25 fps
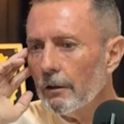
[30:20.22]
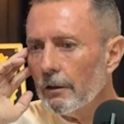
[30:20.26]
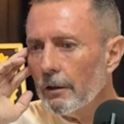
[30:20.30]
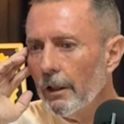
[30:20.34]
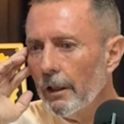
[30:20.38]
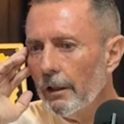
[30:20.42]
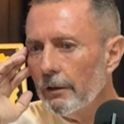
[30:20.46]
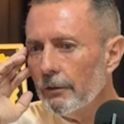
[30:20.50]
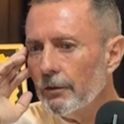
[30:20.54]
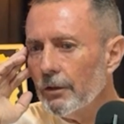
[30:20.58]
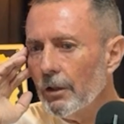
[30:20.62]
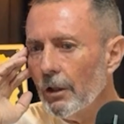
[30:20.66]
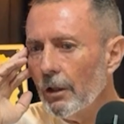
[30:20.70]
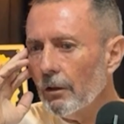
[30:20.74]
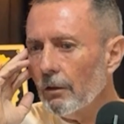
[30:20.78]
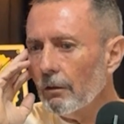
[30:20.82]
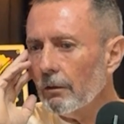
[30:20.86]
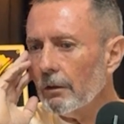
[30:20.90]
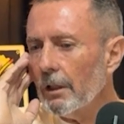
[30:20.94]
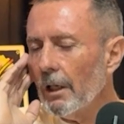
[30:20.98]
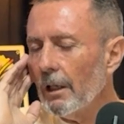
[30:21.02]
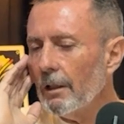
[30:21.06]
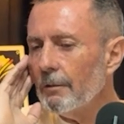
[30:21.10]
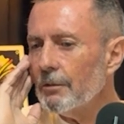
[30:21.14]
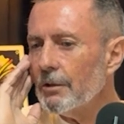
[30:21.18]
and Turtle
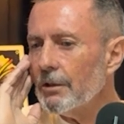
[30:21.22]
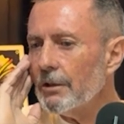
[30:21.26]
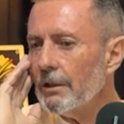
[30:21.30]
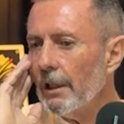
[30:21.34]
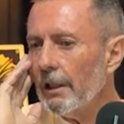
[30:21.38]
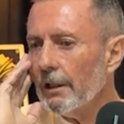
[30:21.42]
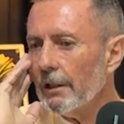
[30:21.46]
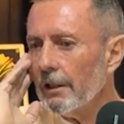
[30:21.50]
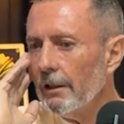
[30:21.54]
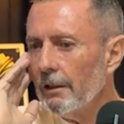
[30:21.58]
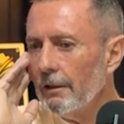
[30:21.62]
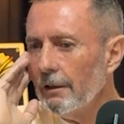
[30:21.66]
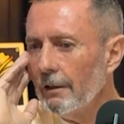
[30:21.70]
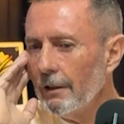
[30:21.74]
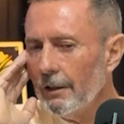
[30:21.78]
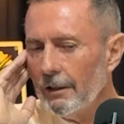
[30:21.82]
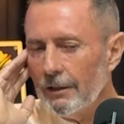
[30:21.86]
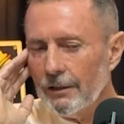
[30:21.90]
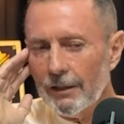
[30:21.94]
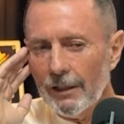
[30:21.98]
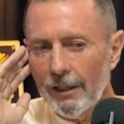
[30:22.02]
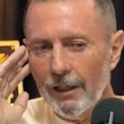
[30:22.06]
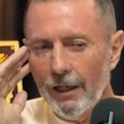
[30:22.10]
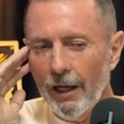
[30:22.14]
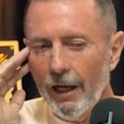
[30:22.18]
comes second. He's
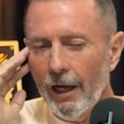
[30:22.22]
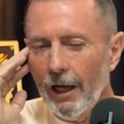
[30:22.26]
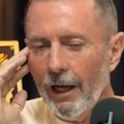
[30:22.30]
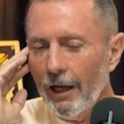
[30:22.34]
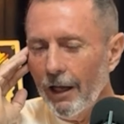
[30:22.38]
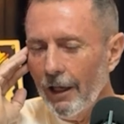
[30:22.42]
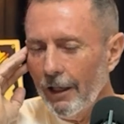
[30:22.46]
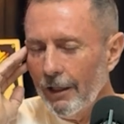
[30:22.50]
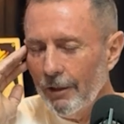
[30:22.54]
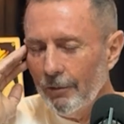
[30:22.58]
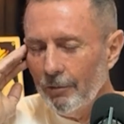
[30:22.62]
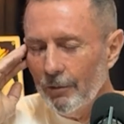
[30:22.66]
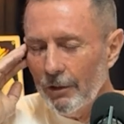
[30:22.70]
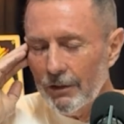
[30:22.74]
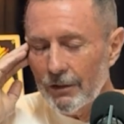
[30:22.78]
gonna hate me